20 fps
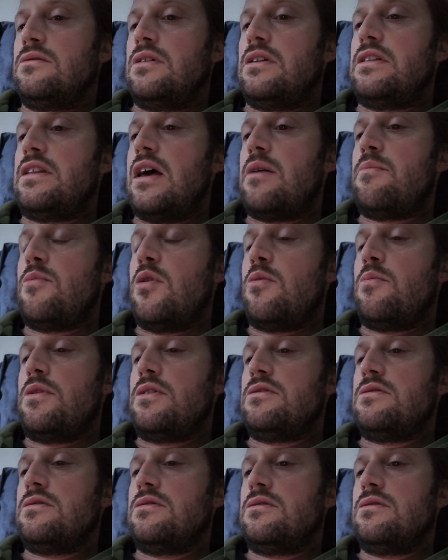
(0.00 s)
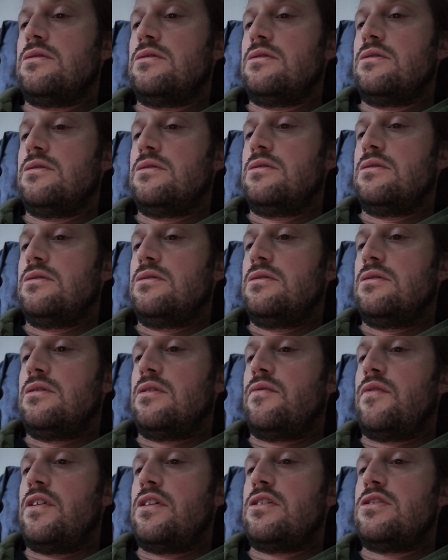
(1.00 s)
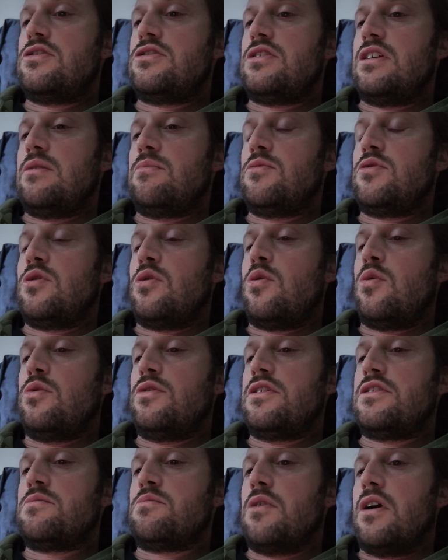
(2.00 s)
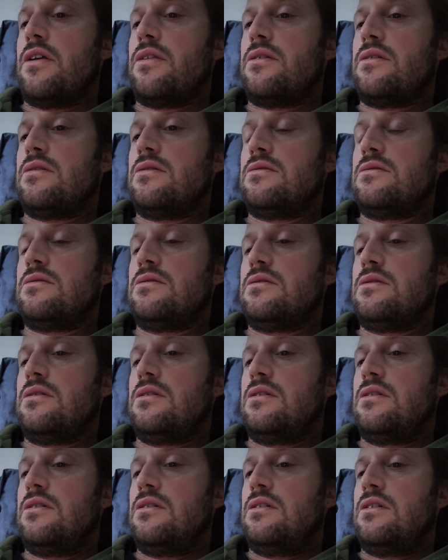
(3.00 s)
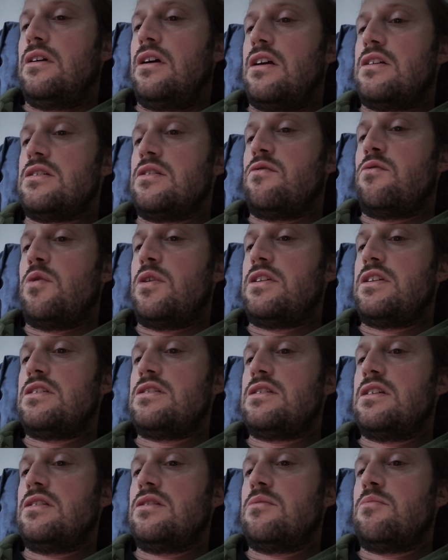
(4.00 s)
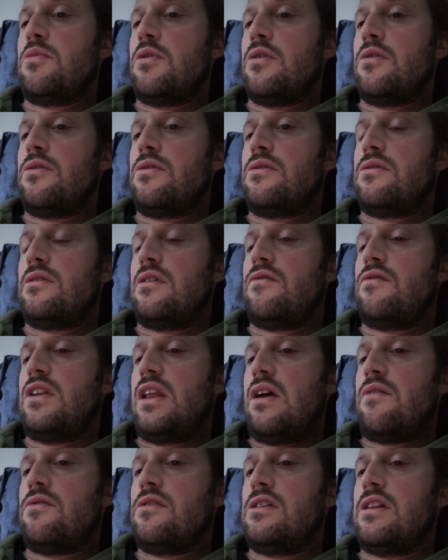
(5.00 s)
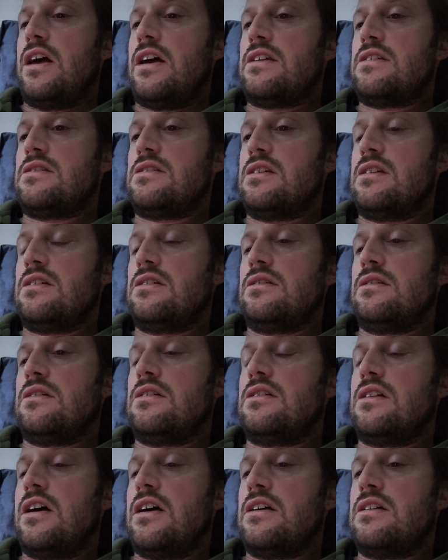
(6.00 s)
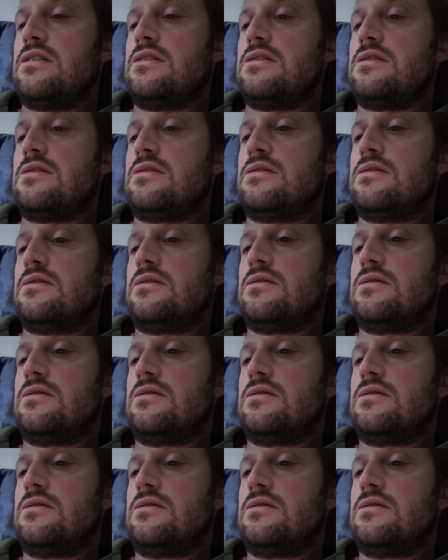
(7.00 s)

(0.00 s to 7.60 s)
In that moment, the village seemed to hold its breath, as if witnessing the birth of an everlasting alliance.